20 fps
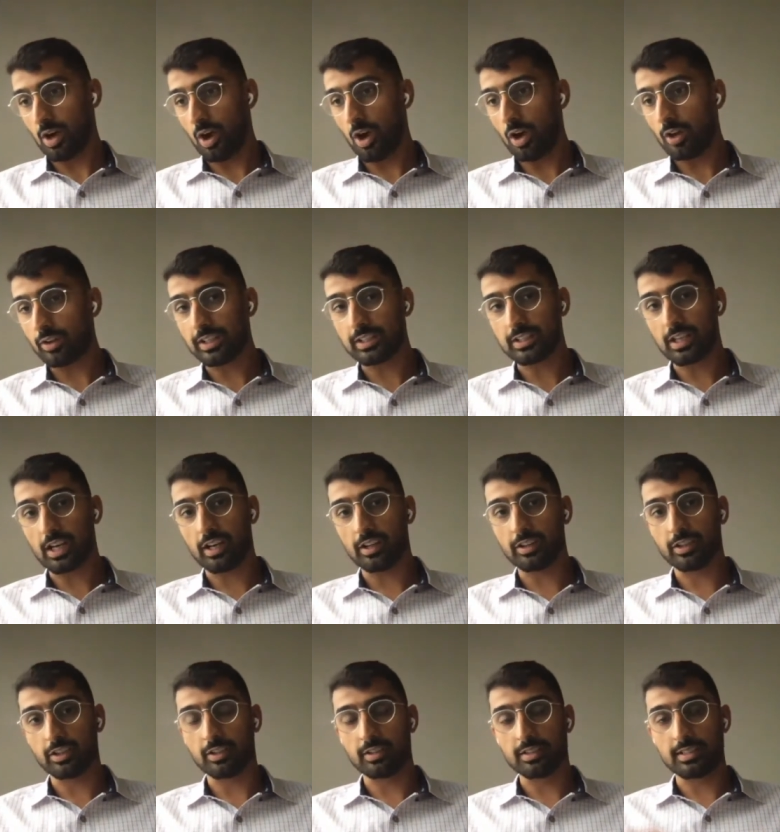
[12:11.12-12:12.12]
all these
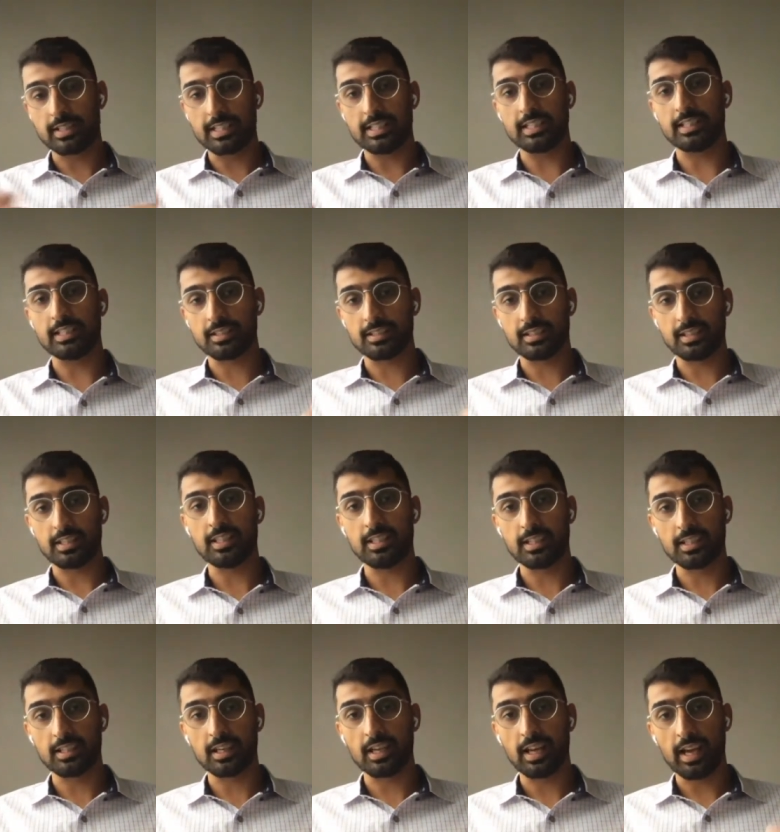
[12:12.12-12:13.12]
other
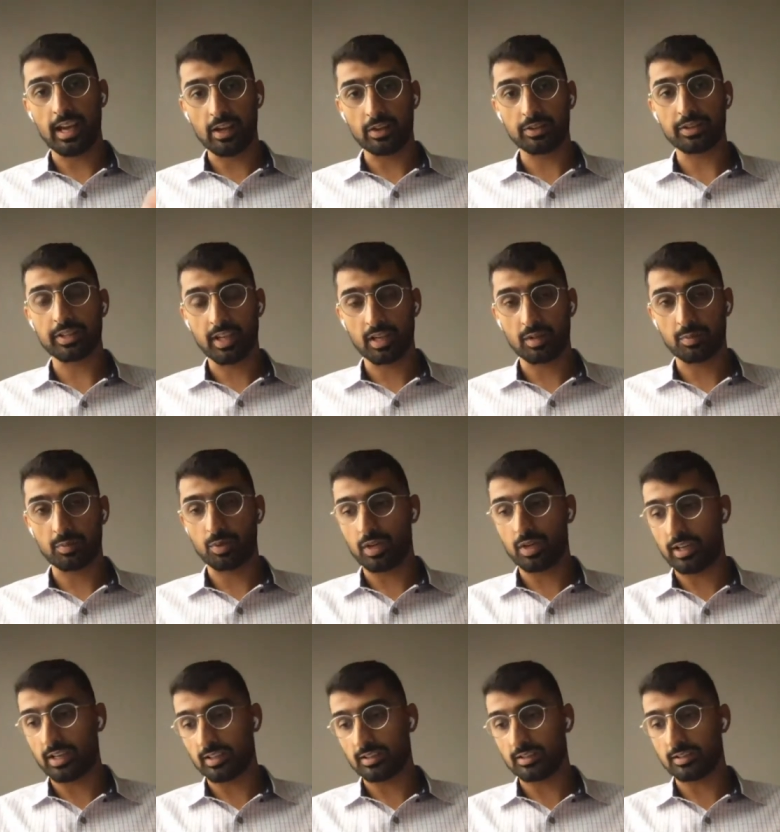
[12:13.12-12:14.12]
D2C healthcare
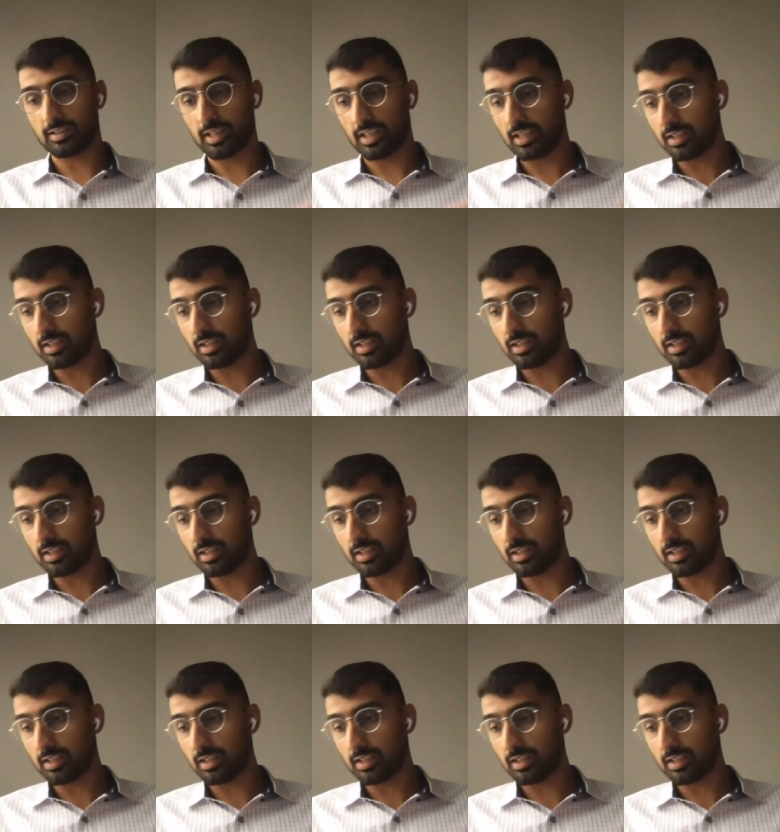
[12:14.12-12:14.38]
brands,